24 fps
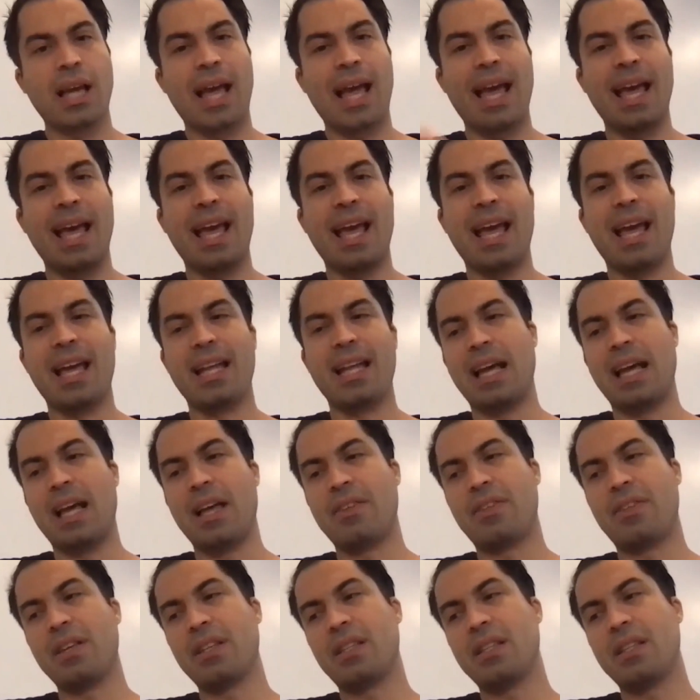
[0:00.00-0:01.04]
And I
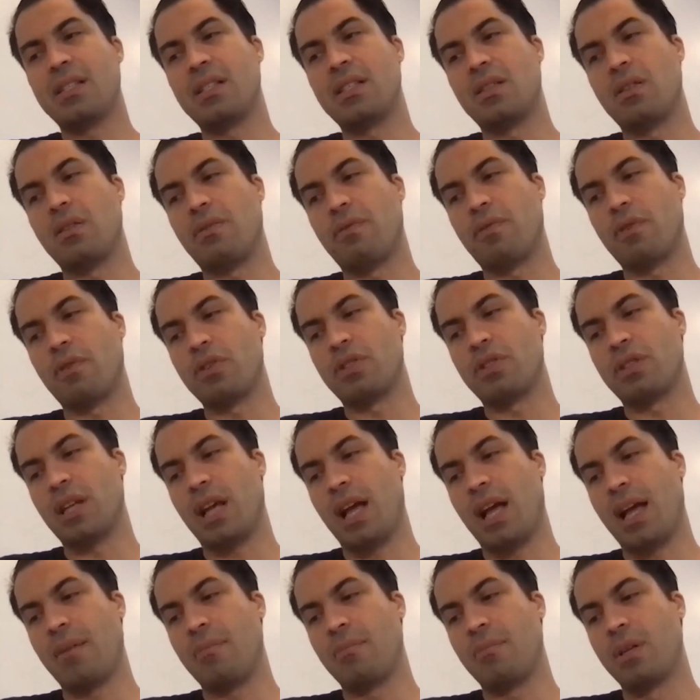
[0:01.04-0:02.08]
think this is the first
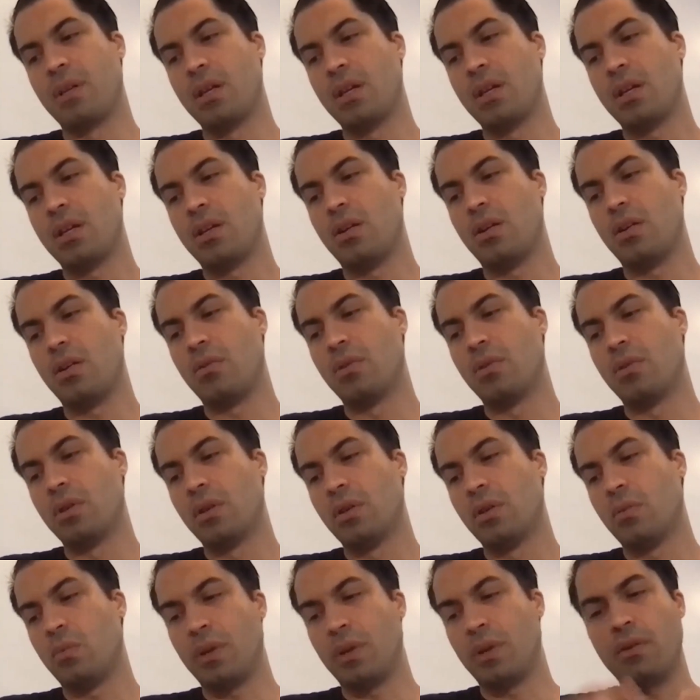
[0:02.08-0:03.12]
time, you know,
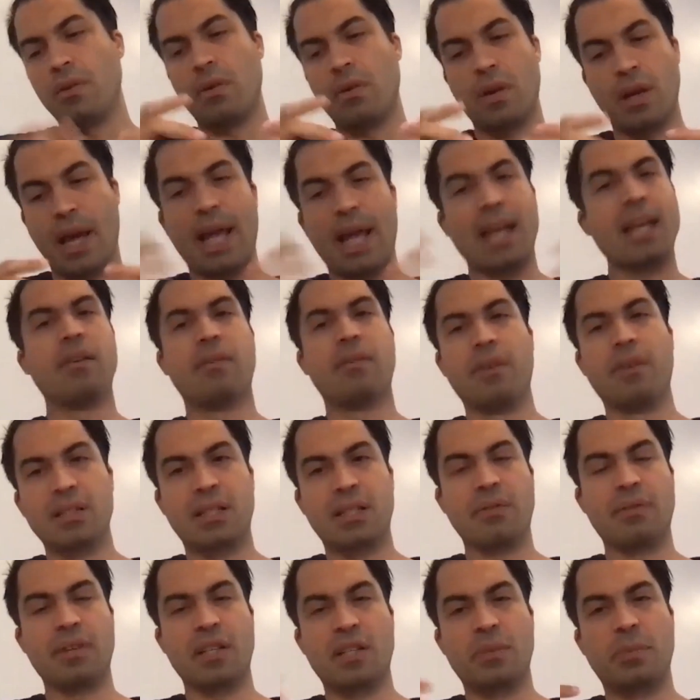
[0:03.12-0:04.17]
any of us
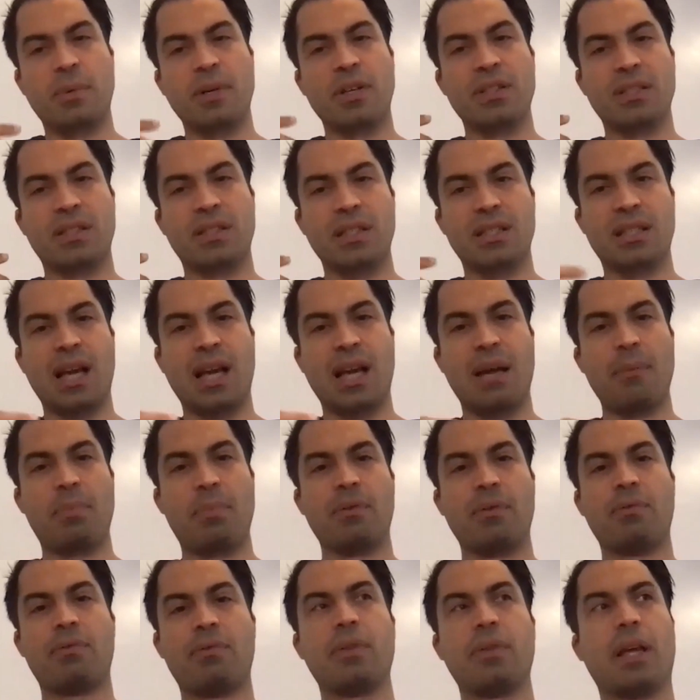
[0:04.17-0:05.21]
have experienced this type
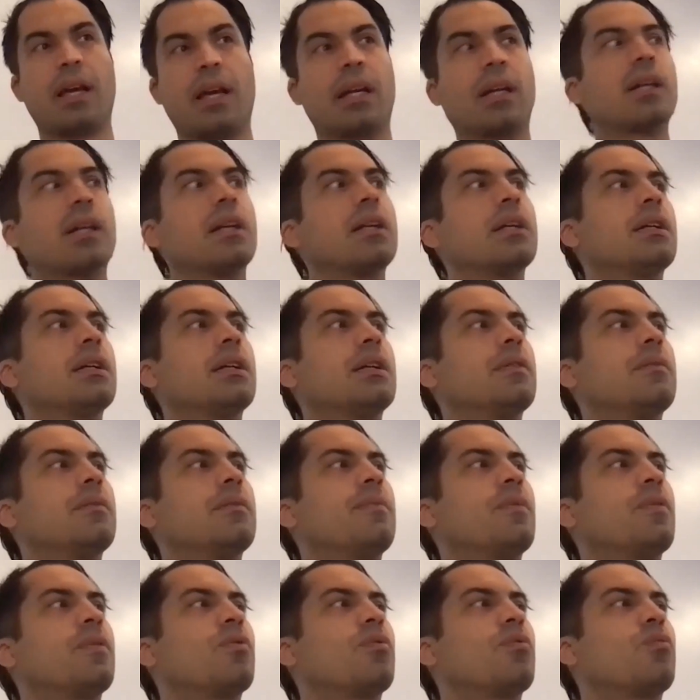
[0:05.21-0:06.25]
of like
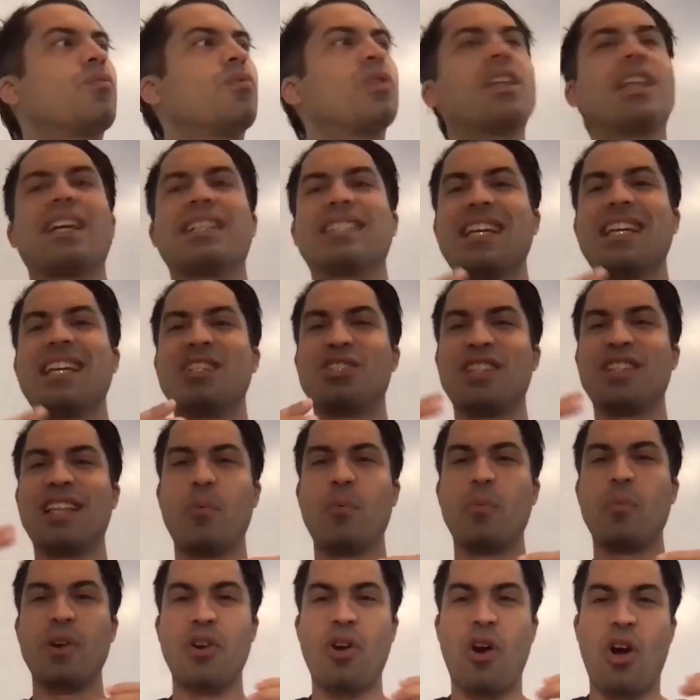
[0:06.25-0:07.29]
realization that
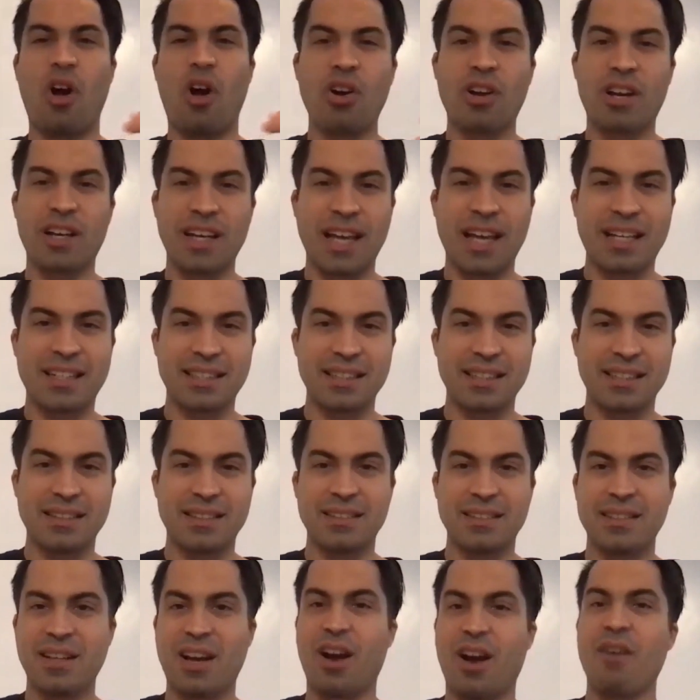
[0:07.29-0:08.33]
we are all connected.
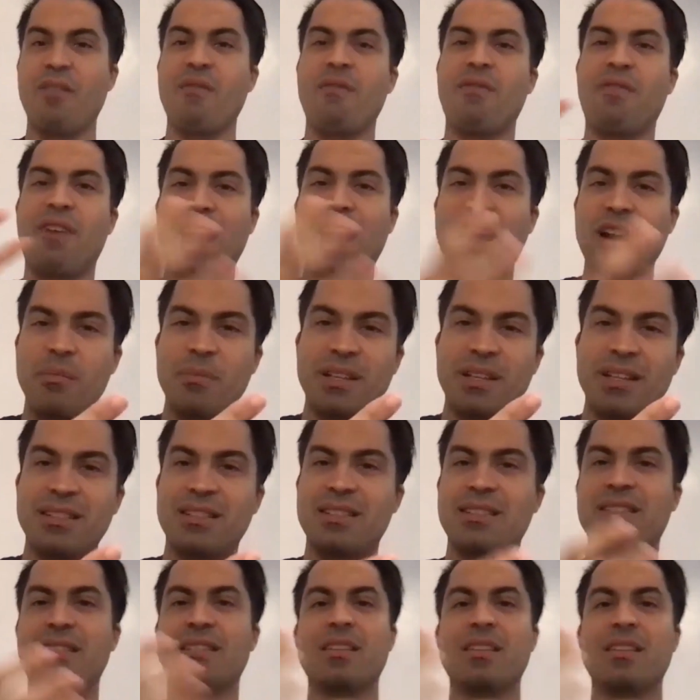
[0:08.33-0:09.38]
Our
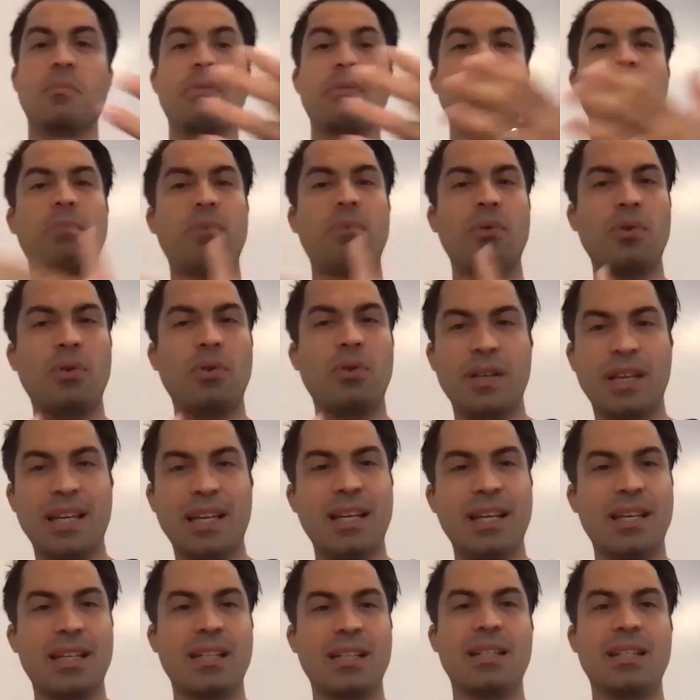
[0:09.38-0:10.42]
environment, the people in
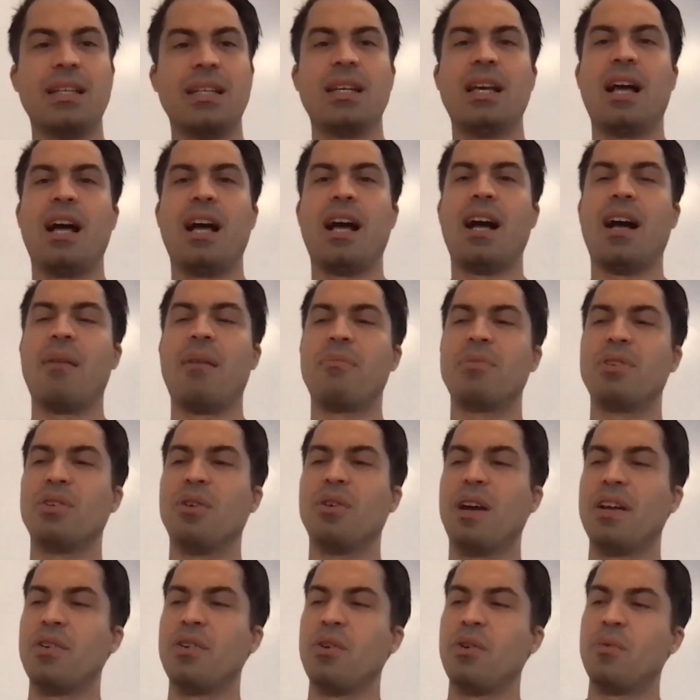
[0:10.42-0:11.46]
it. You know, I
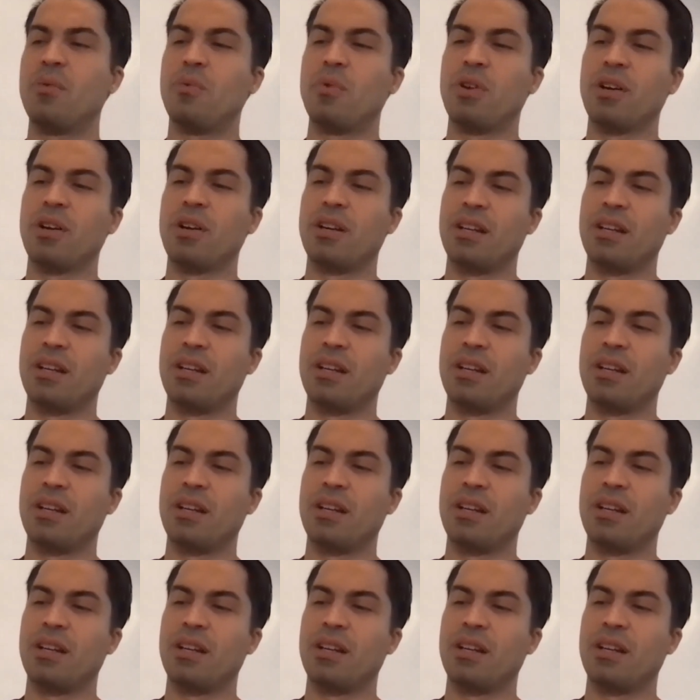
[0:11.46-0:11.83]
know we're